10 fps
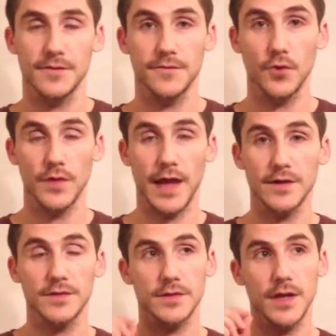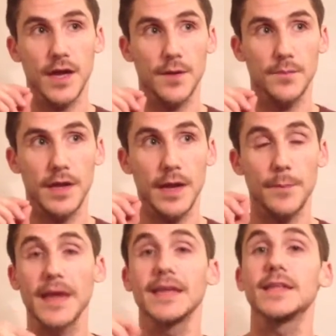for that, a
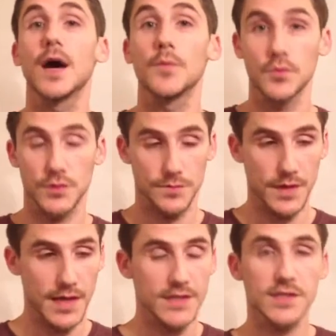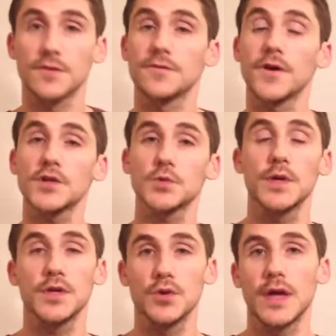penny doubled. So the first
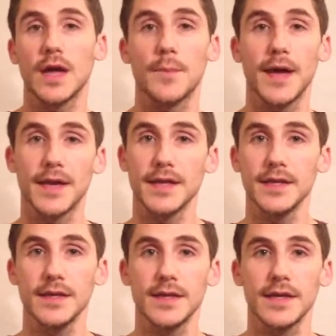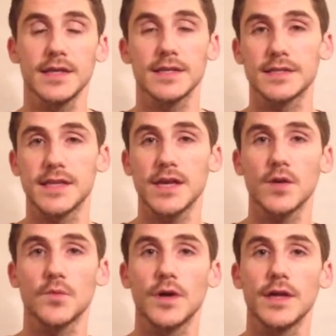week, you get a penny, the
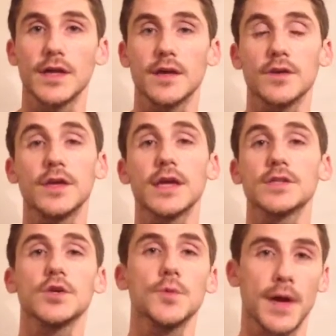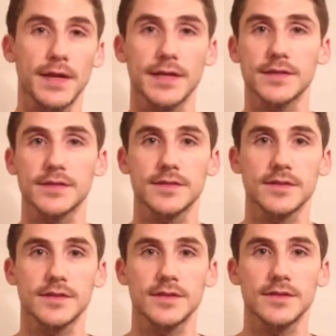second week, you get 2 pennies,
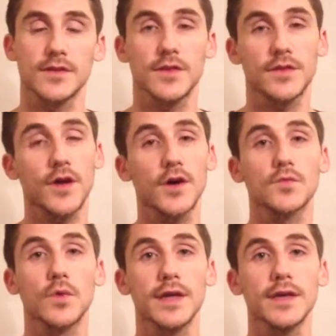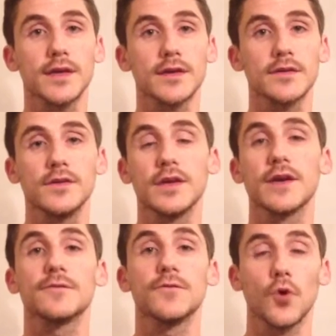the third week, you
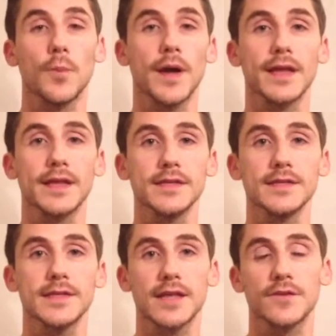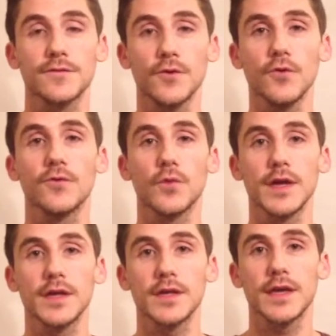get 4 pennies, and the fourth
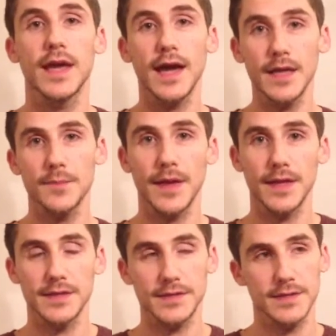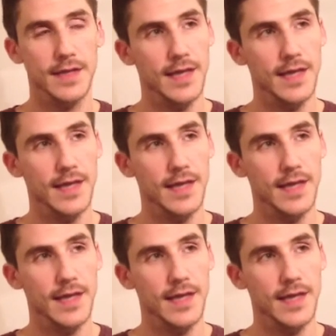week, you get 8 pennies.